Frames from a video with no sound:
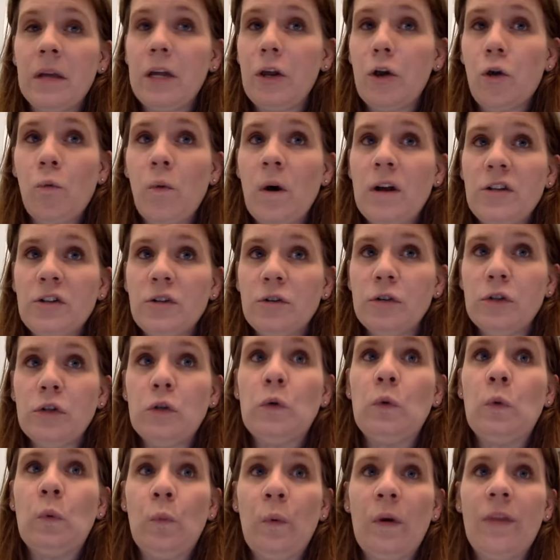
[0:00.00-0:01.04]
what you'll
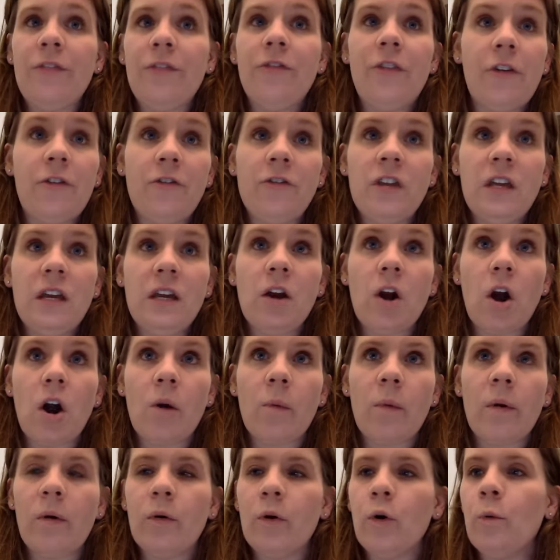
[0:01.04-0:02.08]
do with 50
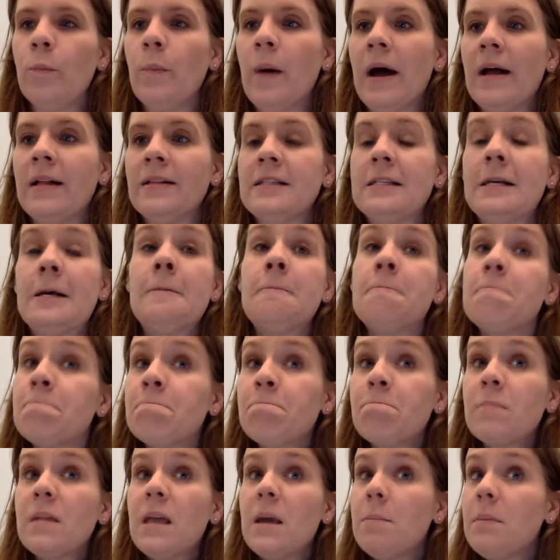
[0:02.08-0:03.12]
cartwheel coupons,
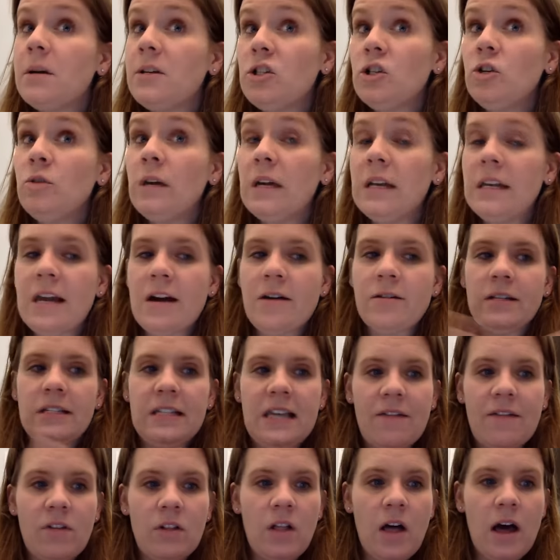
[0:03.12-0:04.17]
but you can now
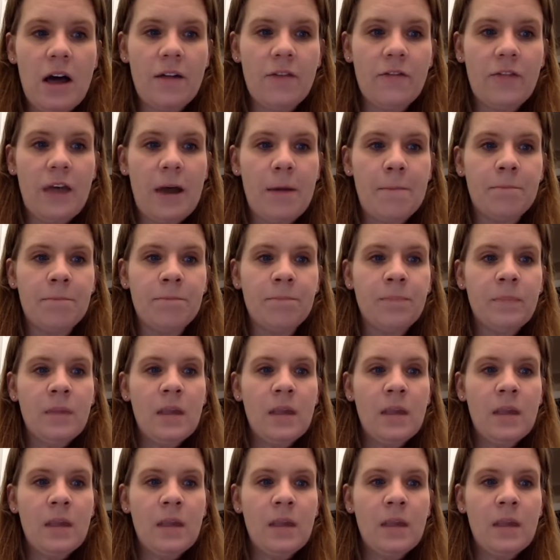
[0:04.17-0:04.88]
save a lot of them.